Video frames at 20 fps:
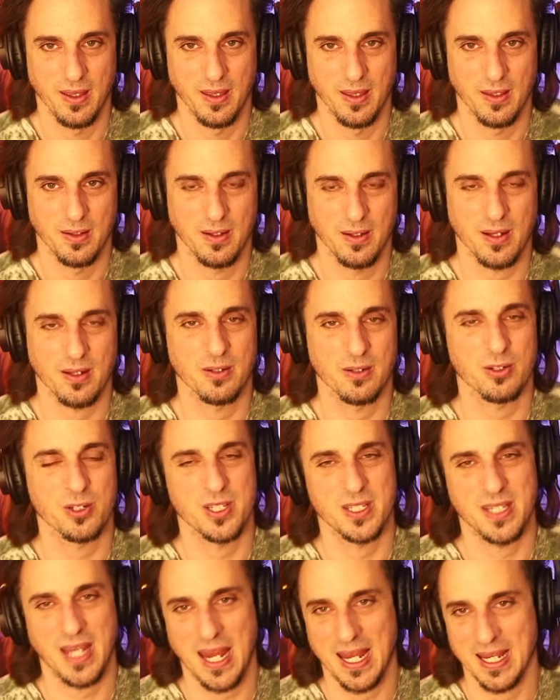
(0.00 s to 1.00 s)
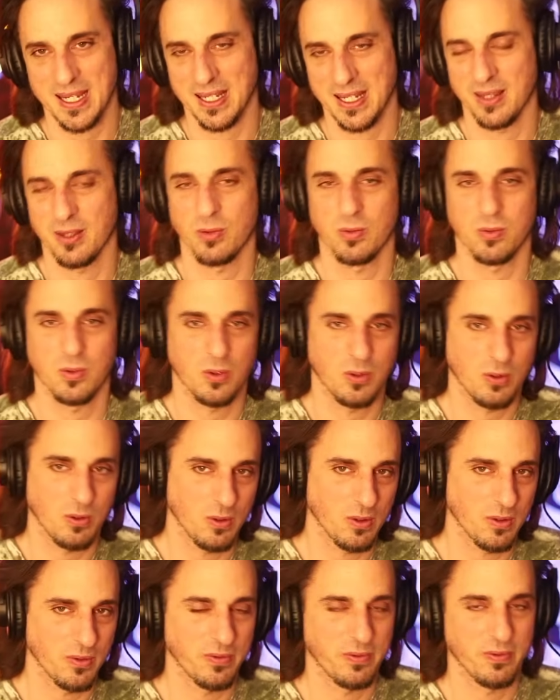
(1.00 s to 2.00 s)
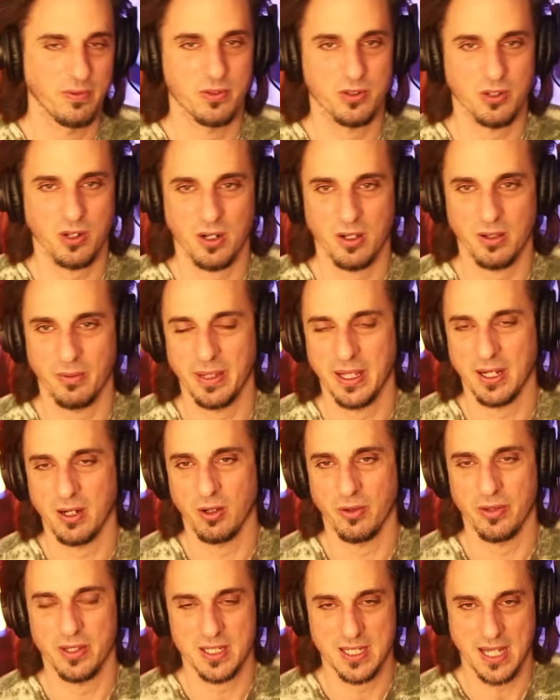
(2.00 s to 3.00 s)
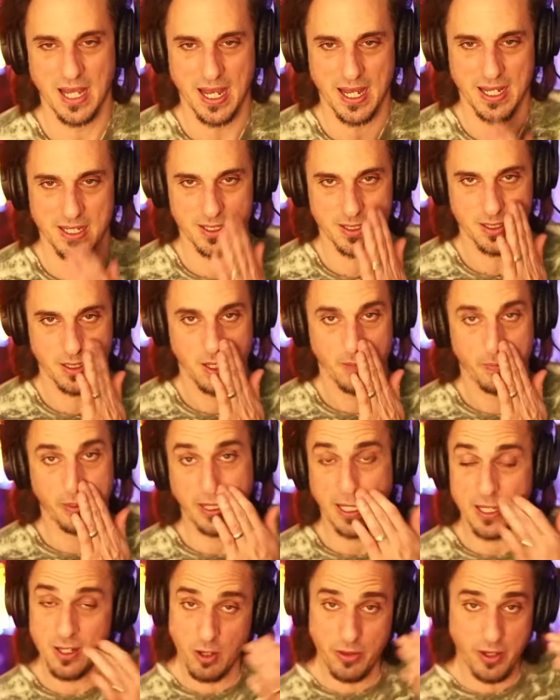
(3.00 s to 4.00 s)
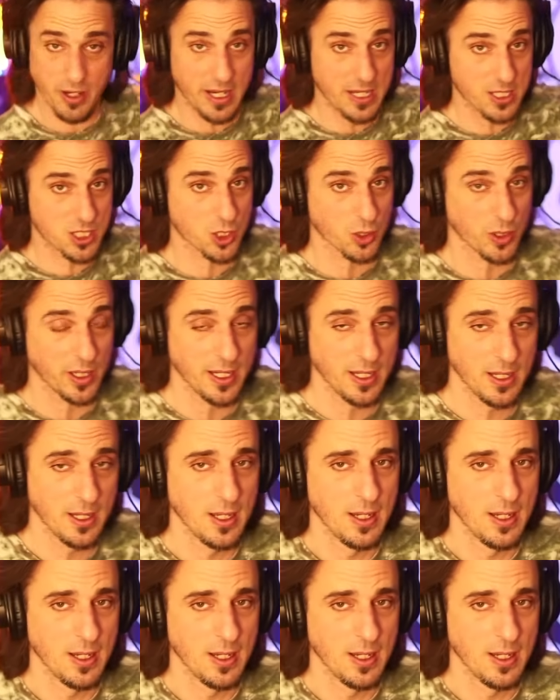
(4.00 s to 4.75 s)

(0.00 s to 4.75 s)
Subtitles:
not understanding the role of Charlemagne, all these guys. But they know their history.